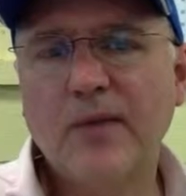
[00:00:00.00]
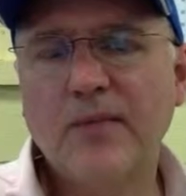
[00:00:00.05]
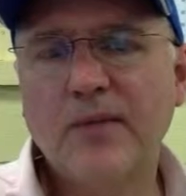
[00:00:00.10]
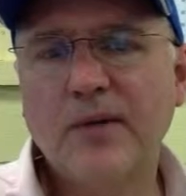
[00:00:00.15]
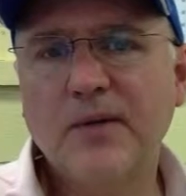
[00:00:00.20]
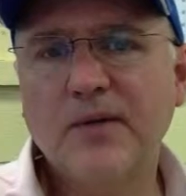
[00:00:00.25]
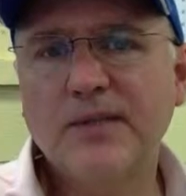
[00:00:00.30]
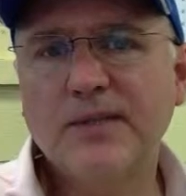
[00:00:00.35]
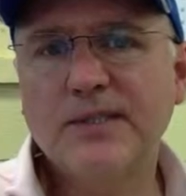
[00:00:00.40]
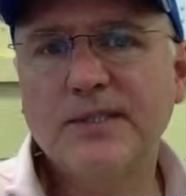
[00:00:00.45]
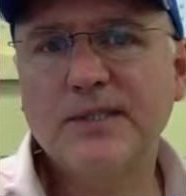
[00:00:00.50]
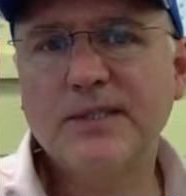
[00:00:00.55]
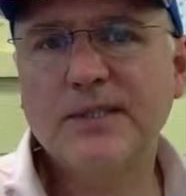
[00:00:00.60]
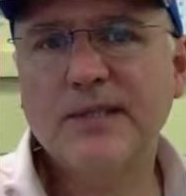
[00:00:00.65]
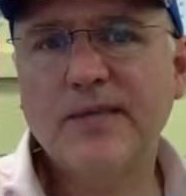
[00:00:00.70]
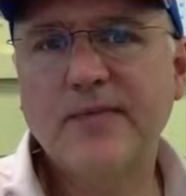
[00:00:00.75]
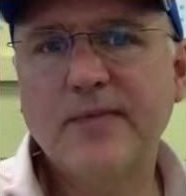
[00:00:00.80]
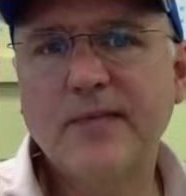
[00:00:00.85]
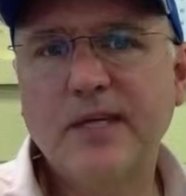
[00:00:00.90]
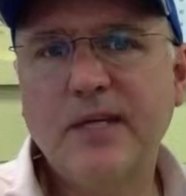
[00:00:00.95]
about
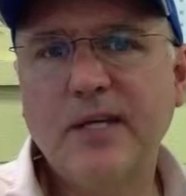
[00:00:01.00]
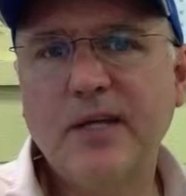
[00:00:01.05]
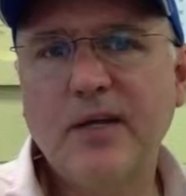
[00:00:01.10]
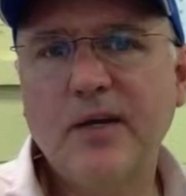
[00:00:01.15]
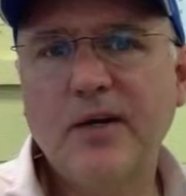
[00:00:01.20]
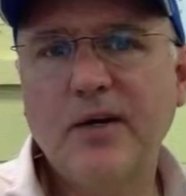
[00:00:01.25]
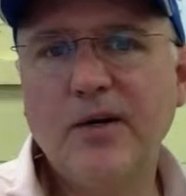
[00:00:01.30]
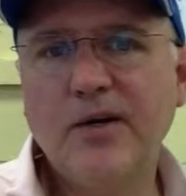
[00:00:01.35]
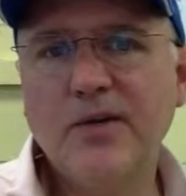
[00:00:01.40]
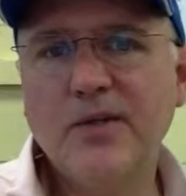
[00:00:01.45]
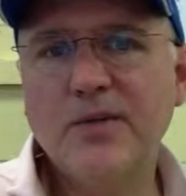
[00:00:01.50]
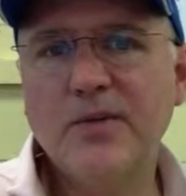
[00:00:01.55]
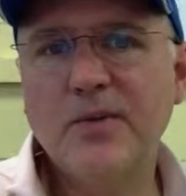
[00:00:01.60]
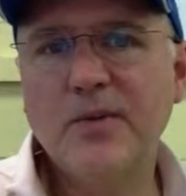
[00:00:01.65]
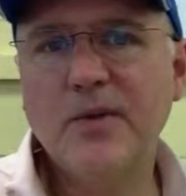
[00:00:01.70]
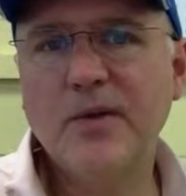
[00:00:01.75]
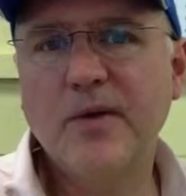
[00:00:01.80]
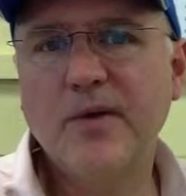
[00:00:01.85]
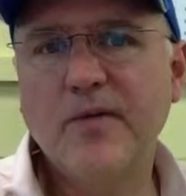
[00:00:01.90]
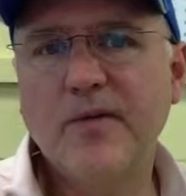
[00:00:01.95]
7 years
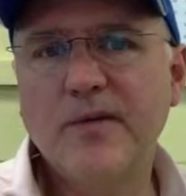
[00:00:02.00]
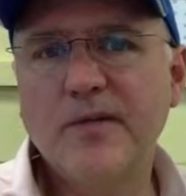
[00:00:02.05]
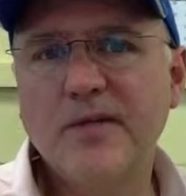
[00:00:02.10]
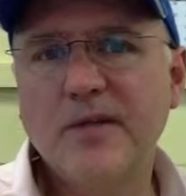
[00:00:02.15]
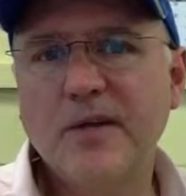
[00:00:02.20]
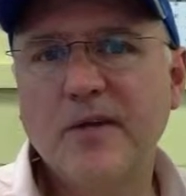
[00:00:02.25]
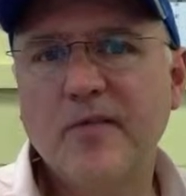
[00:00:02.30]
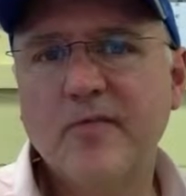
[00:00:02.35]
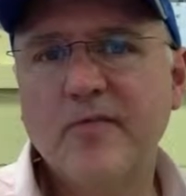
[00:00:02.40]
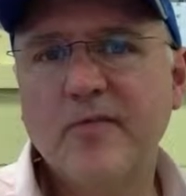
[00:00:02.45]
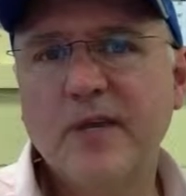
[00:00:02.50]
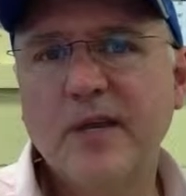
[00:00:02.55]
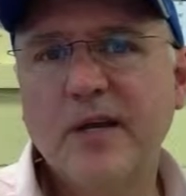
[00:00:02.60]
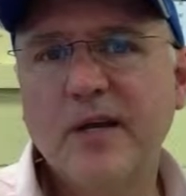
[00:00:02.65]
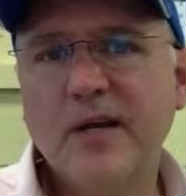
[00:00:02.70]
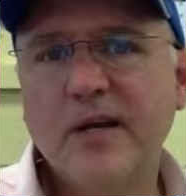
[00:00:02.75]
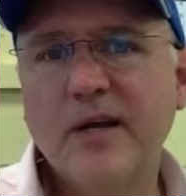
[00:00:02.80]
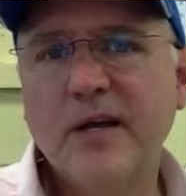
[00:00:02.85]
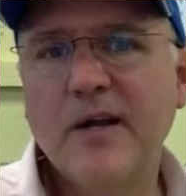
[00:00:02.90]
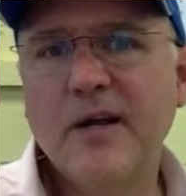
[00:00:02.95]
through the University of
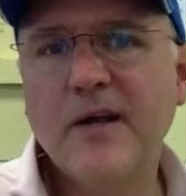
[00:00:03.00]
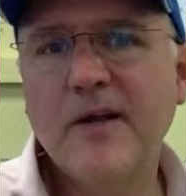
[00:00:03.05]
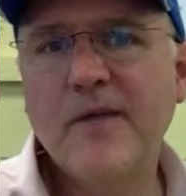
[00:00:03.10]
Maine,